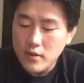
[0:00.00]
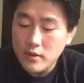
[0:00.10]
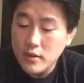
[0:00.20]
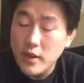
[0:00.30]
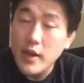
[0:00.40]

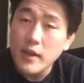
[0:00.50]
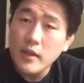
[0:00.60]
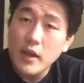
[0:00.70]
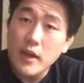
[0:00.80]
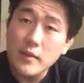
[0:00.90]

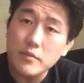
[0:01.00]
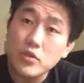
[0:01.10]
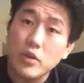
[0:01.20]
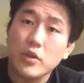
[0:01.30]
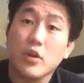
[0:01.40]
Today, I'm
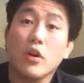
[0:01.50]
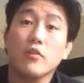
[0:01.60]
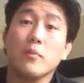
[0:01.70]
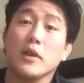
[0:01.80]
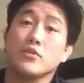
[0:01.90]
starting
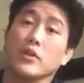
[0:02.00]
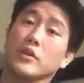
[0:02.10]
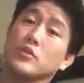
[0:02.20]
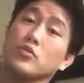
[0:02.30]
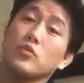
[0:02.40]
off by
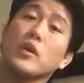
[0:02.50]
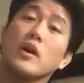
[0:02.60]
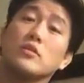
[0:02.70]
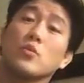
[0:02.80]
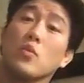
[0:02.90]
drinking 2
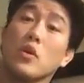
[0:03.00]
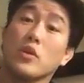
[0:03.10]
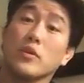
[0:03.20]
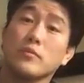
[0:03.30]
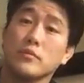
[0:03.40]
gallons of
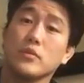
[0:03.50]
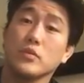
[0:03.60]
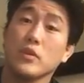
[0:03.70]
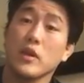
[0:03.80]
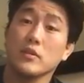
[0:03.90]
water,
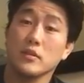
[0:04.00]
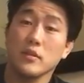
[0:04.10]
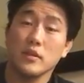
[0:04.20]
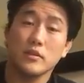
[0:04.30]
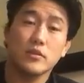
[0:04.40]
2 gallons of
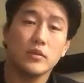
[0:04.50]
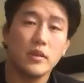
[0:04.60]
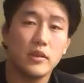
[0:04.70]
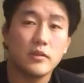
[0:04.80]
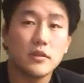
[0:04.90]
these, two of
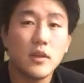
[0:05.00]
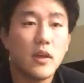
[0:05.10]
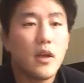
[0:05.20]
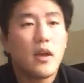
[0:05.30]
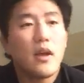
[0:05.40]
these.
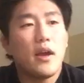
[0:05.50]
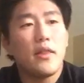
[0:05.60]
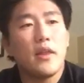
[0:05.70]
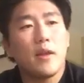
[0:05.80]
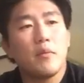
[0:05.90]

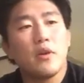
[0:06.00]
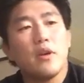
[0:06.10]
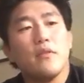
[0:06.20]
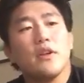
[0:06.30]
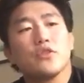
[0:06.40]
And then I'm
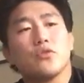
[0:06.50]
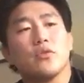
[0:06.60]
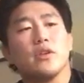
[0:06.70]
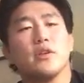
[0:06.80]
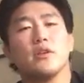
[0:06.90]
gonna
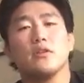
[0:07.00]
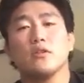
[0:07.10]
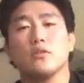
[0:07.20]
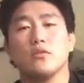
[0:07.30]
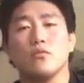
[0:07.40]
eventually
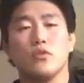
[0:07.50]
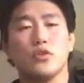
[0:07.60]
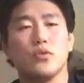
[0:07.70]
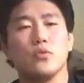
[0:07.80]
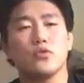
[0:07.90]

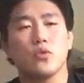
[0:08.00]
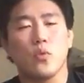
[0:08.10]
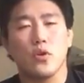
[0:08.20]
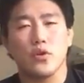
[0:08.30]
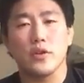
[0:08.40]
reduce the
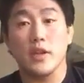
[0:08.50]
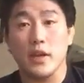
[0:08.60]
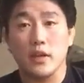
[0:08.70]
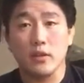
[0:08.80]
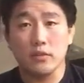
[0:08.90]
water
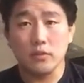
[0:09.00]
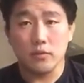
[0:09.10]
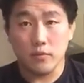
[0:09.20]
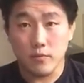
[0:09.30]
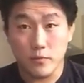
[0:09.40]
intake
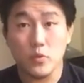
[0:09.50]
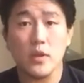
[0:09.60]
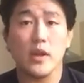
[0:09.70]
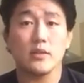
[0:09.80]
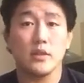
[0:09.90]
from 2
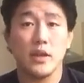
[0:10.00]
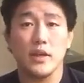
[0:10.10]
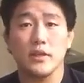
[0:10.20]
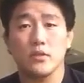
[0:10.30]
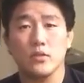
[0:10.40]
gallons a
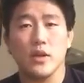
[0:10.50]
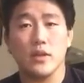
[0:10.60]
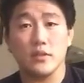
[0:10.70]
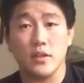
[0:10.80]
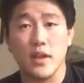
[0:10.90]
day, 2
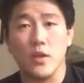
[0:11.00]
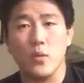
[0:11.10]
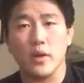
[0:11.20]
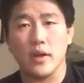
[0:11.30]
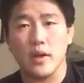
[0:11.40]
gallons a day,
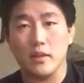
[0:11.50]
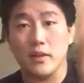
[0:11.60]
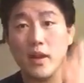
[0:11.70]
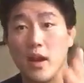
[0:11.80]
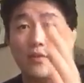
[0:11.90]
1
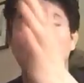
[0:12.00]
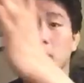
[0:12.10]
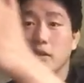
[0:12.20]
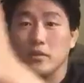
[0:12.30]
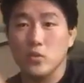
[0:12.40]
gallon, half a
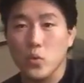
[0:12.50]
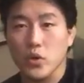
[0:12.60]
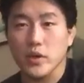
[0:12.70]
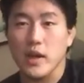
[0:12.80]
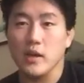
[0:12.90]
gallon,
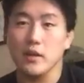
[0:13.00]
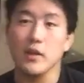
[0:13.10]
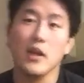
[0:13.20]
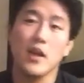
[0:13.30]
quarter gallon,